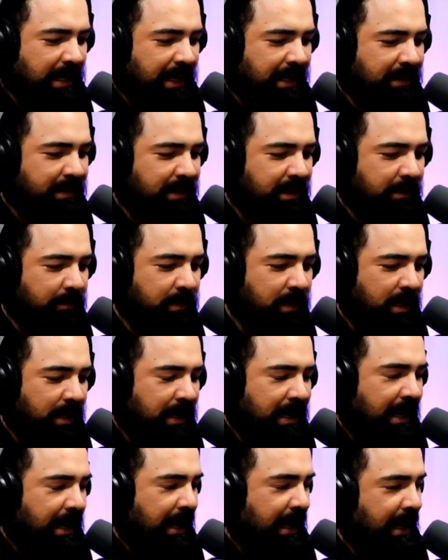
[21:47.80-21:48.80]
Hate them,
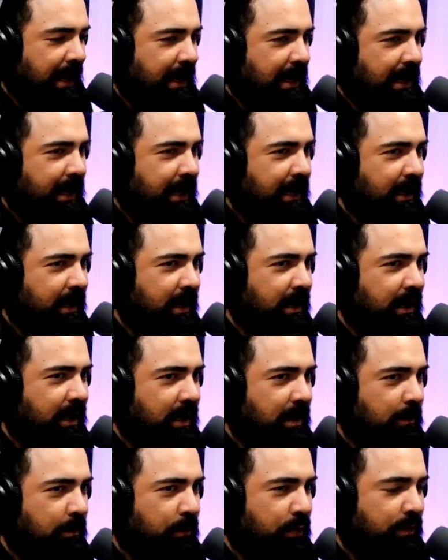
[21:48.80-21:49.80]

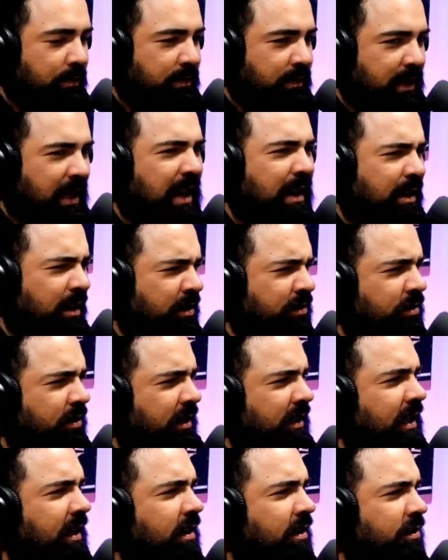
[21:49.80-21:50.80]
and yeah,
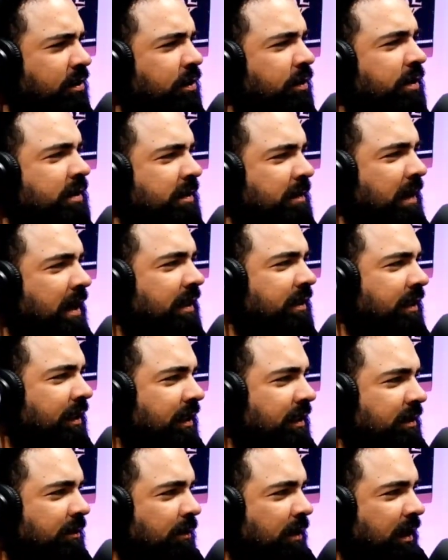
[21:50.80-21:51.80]
a lot of Hondurans and
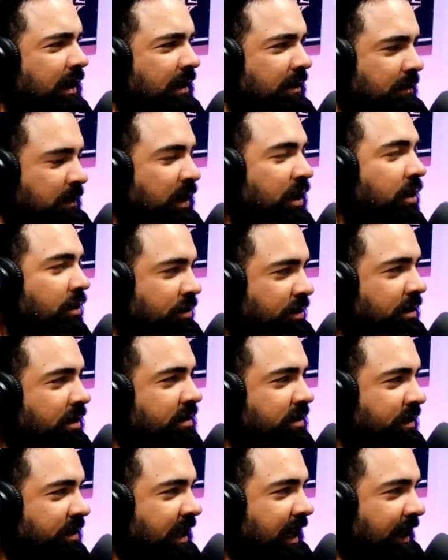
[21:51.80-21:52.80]
Mexicans working, but the
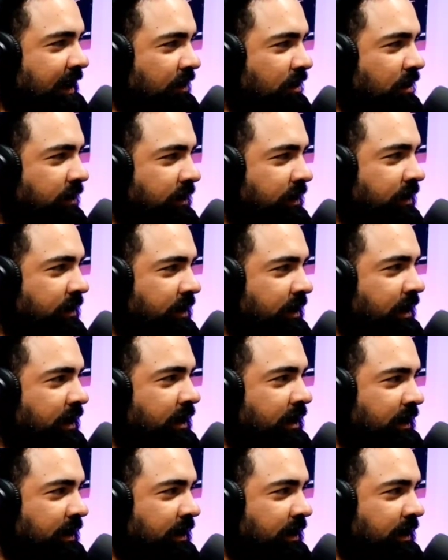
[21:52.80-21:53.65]
Hondurans are taking over.